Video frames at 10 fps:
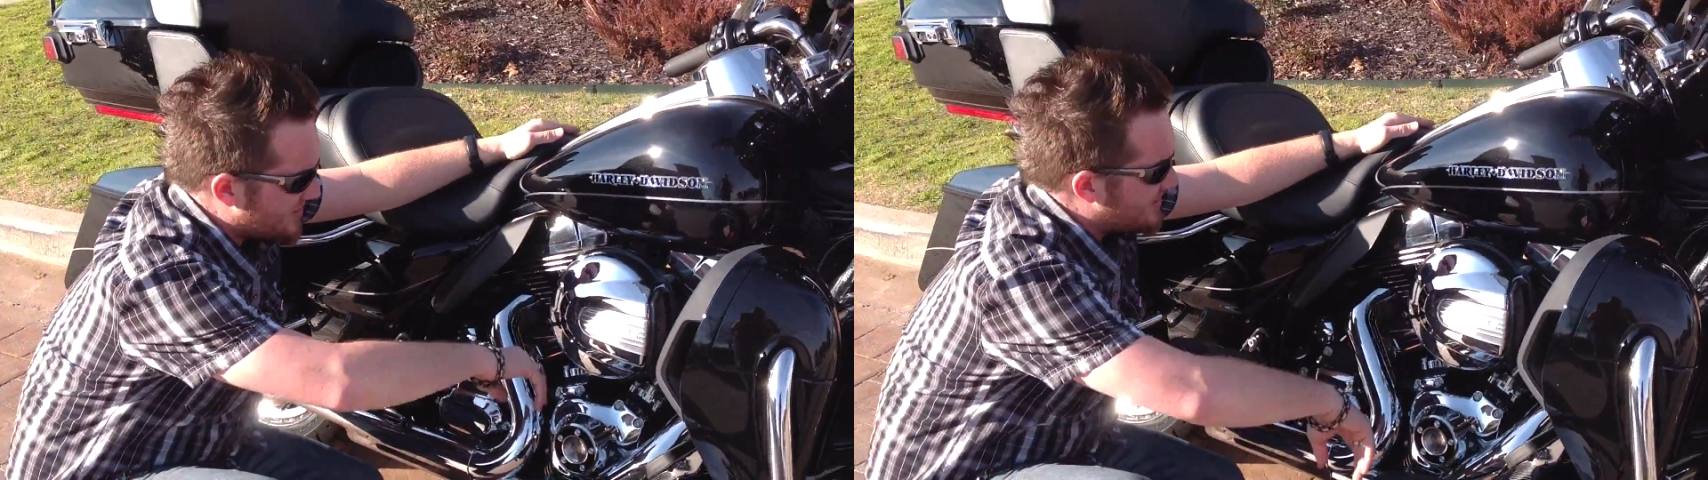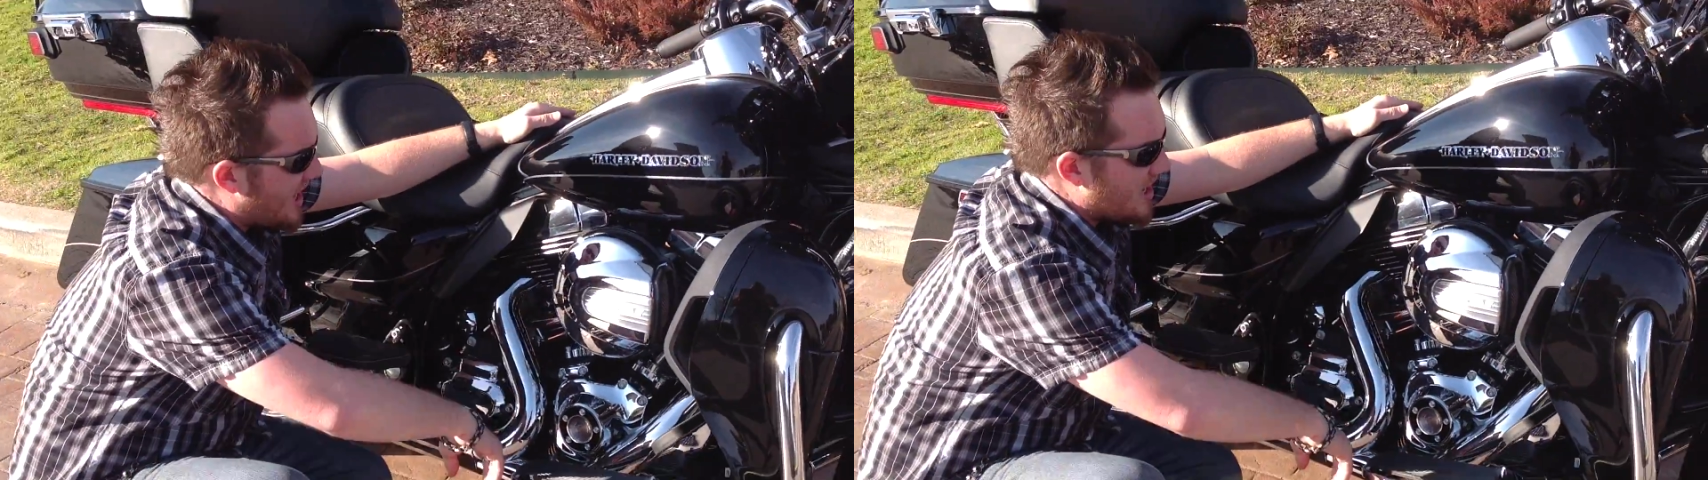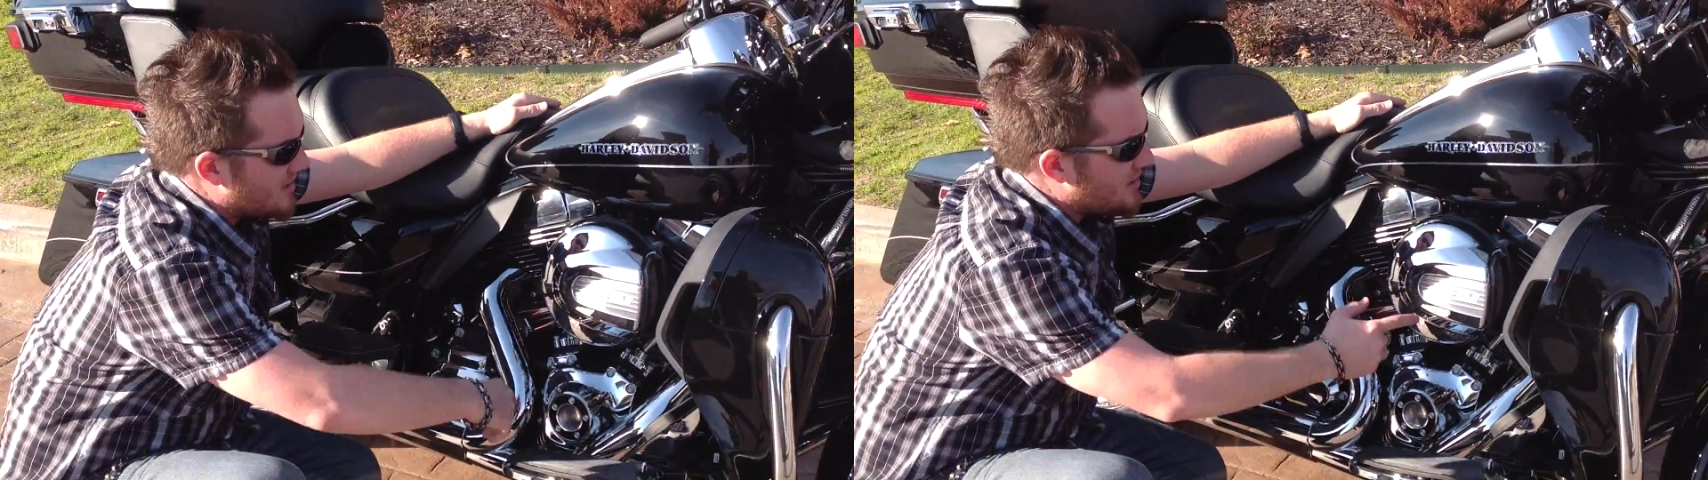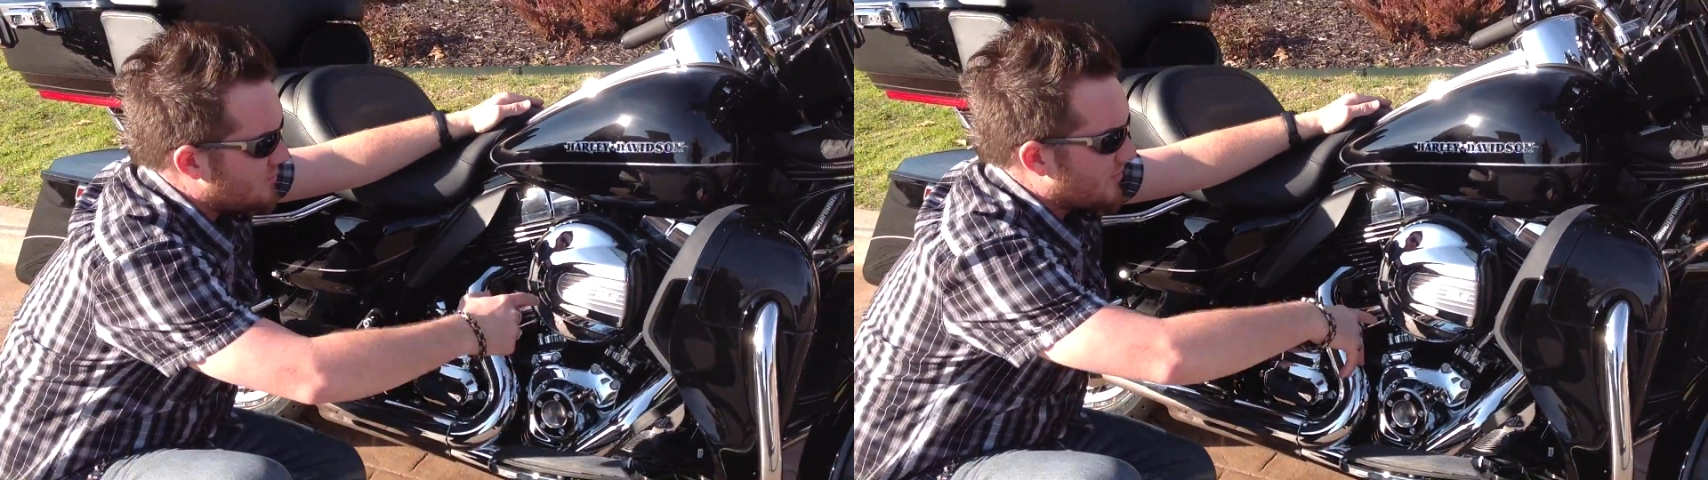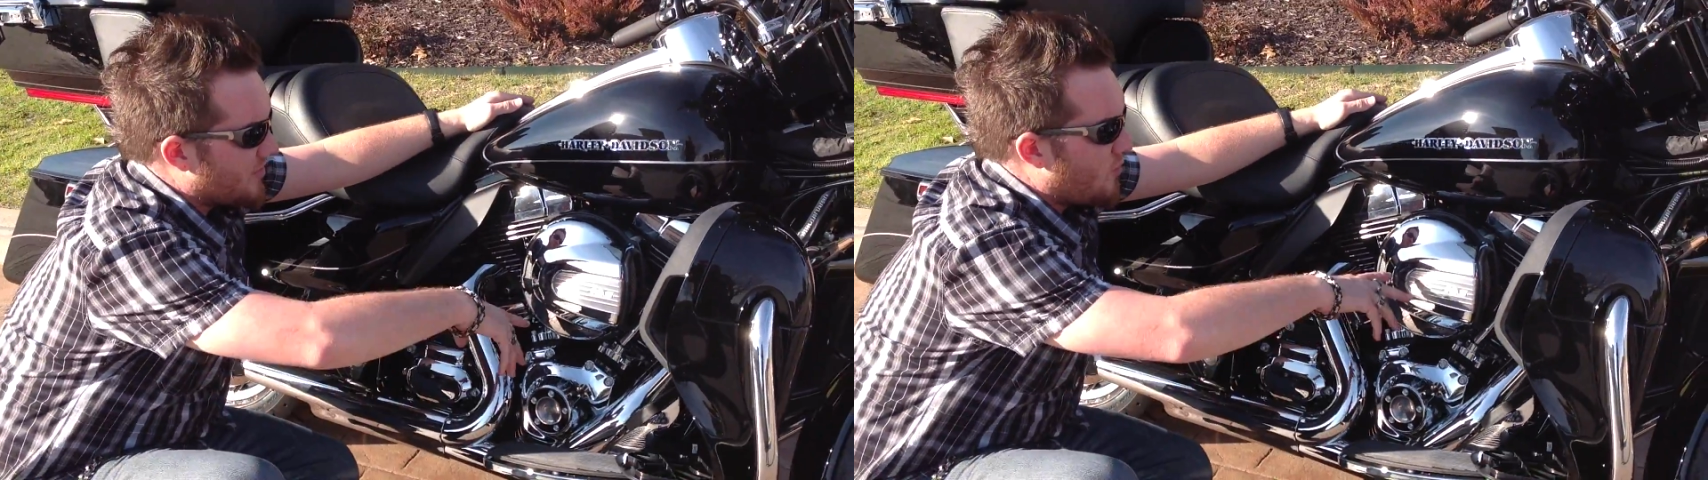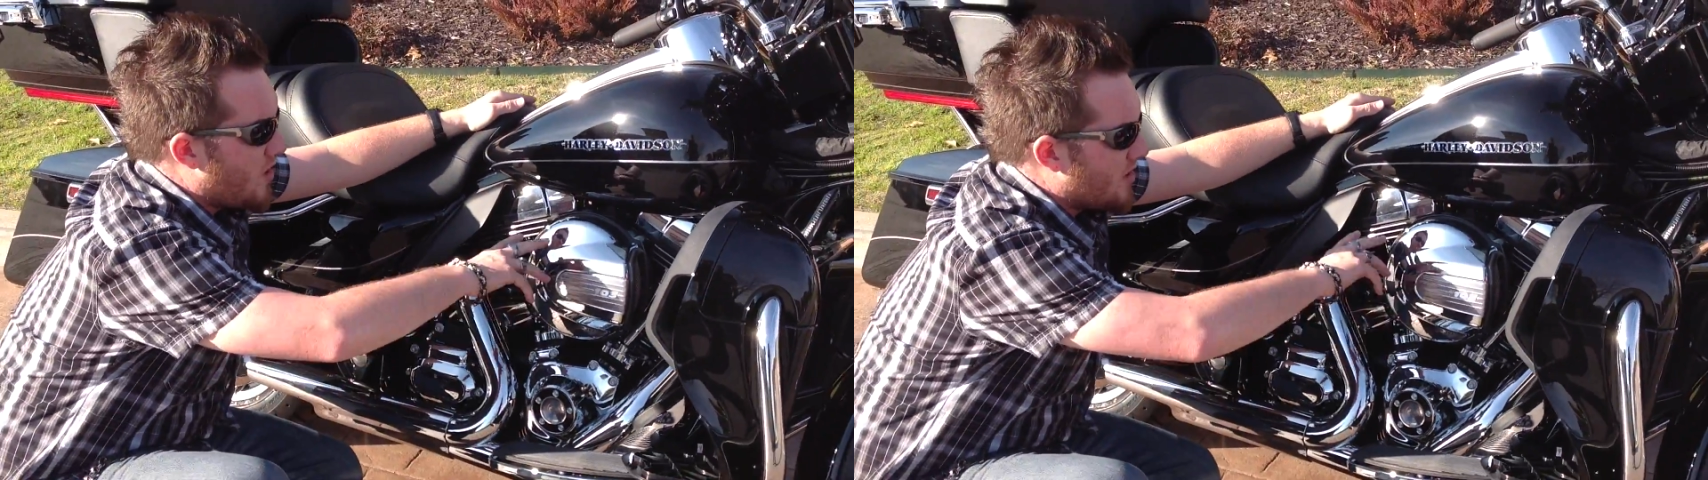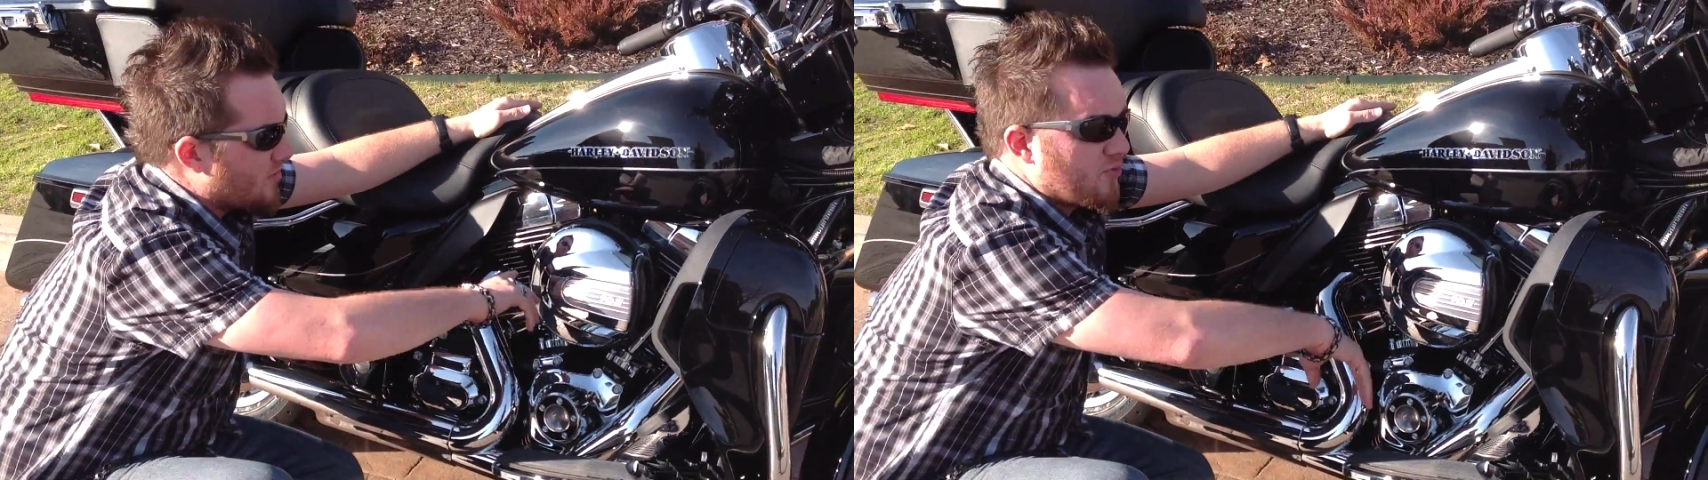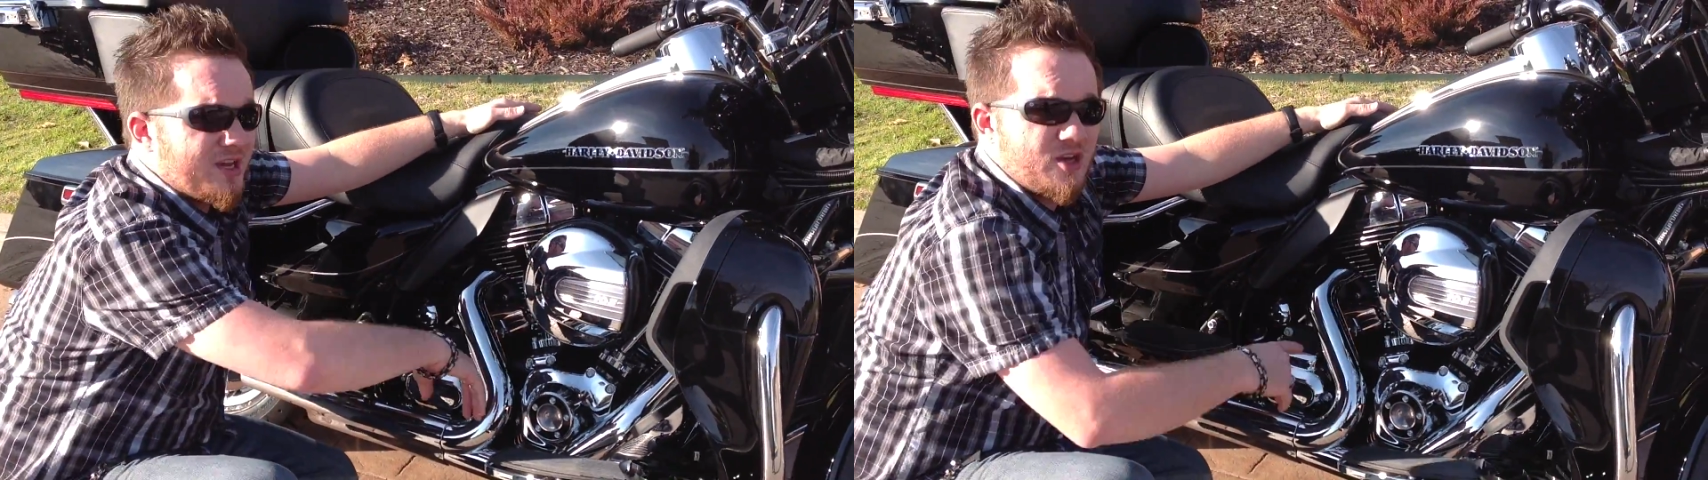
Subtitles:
styling with the 103